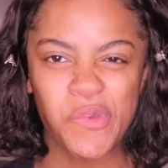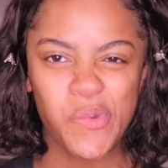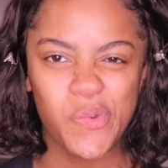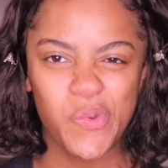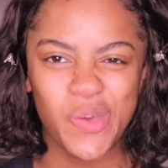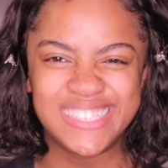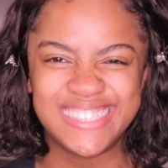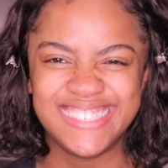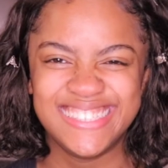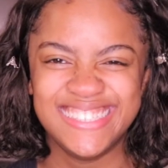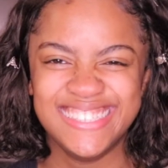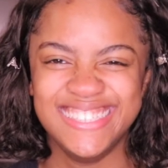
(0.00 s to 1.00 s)
difference it makes
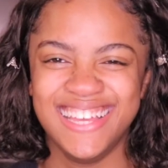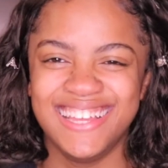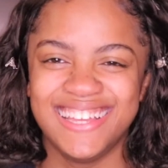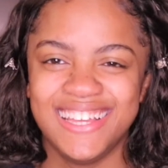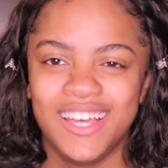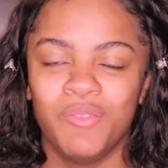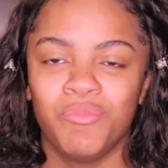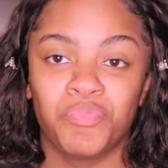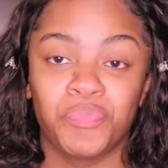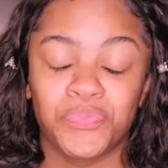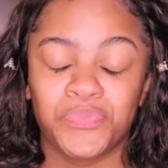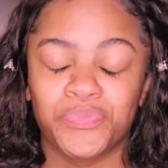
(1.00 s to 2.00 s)
underneath the
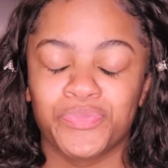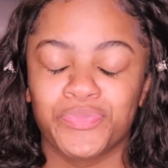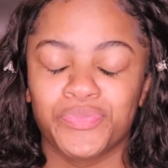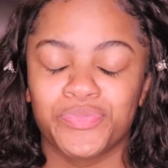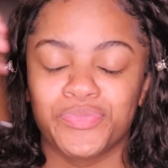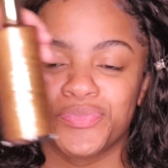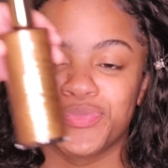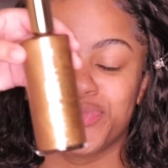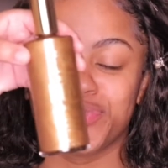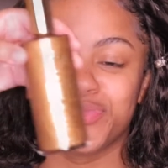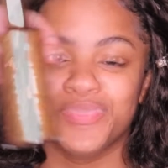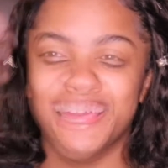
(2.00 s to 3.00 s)
makeup.
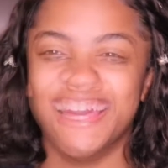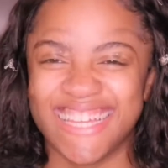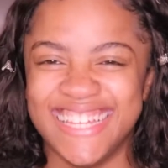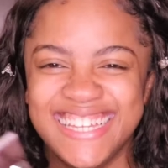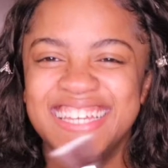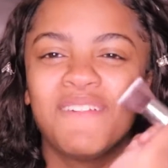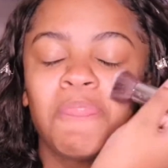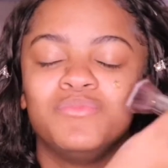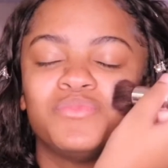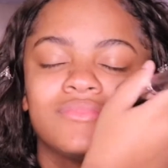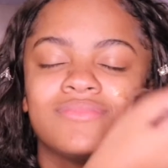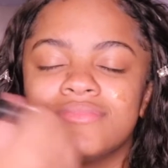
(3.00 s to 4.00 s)
So that's the one I
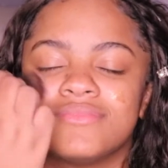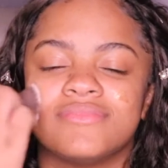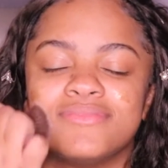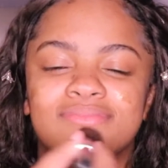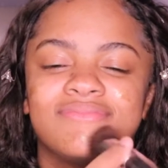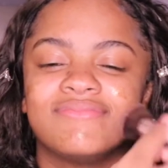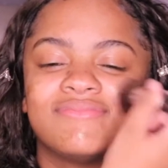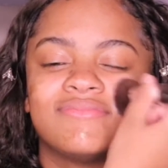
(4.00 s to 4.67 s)
used.